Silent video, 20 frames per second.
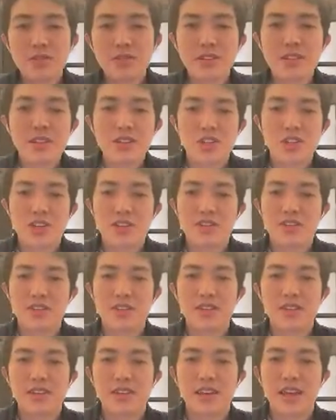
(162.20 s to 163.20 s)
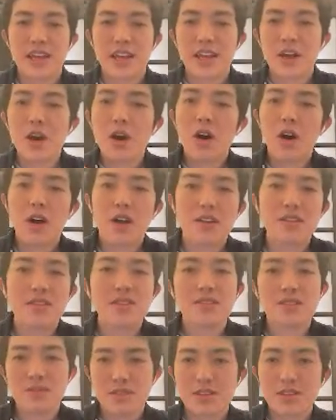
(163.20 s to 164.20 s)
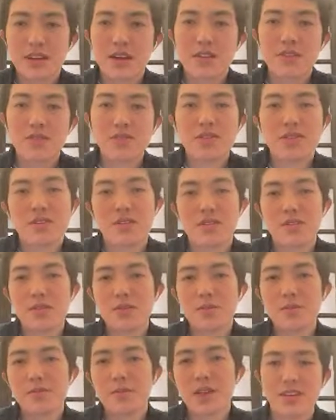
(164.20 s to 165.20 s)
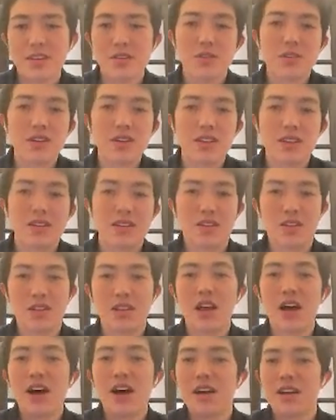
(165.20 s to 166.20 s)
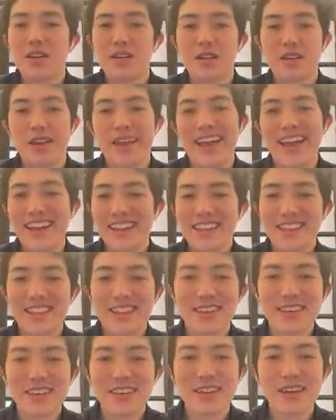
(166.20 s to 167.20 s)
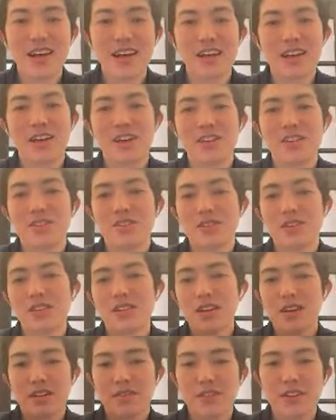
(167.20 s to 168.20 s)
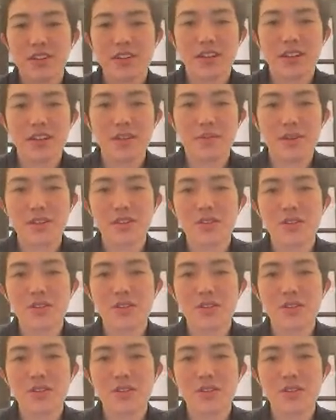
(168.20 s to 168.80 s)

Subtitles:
really just the calls themselves. So you can log anything. So you can log a vector database